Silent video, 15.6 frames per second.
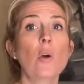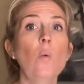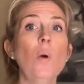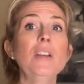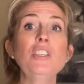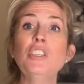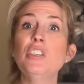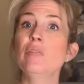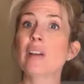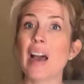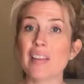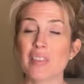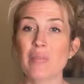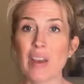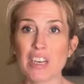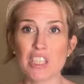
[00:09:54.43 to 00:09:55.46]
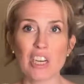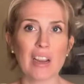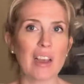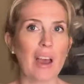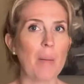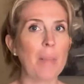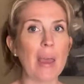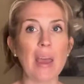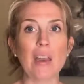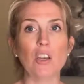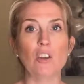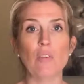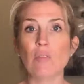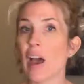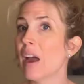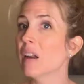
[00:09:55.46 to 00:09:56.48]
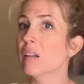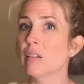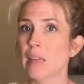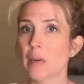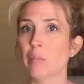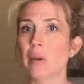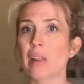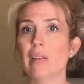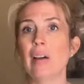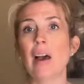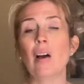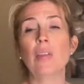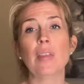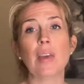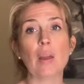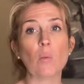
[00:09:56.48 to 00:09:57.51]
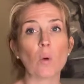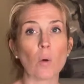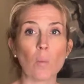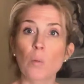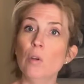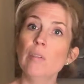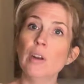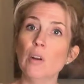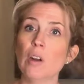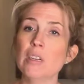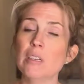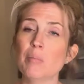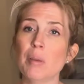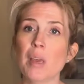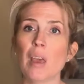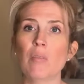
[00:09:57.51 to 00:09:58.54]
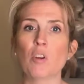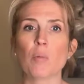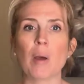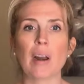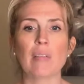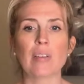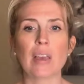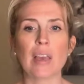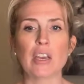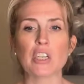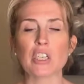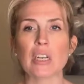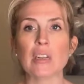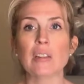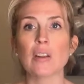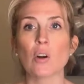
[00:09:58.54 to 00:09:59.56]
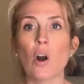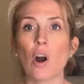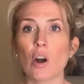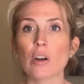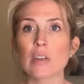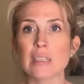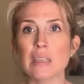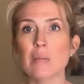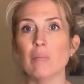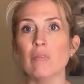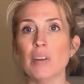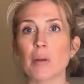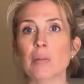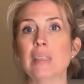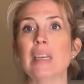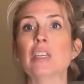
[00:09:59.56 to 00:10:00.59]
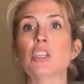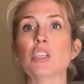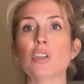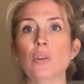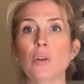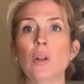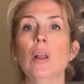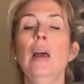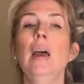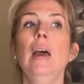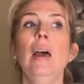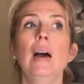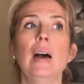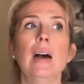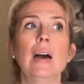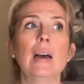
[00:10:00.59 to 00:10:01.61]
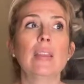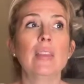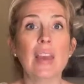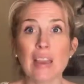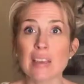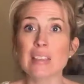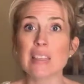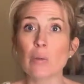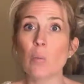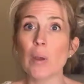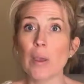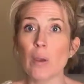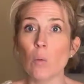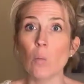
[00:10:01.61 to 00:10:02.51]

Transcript: So once you've got the vet checkup and you've got a clean bill of health and we're moving on to behavior modification, there are some foundational things that we